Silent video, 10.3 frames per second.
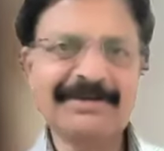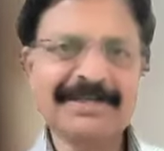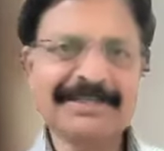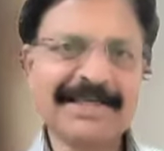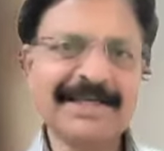
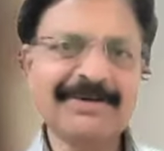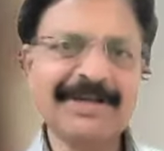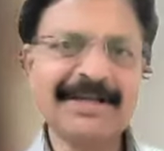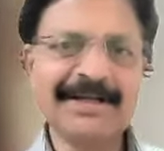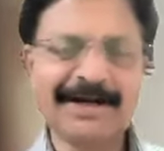
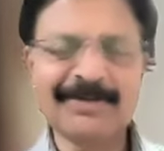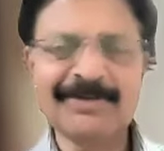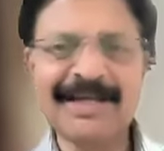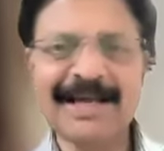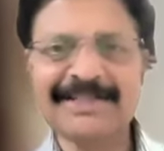acetylcholine not
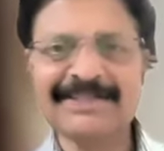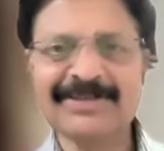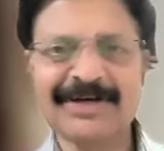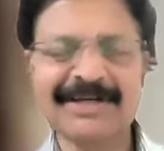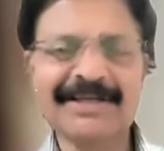only
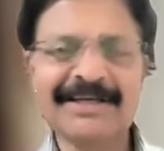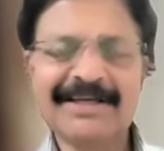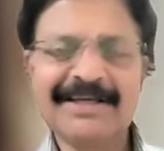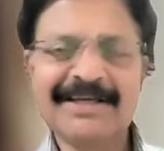acts on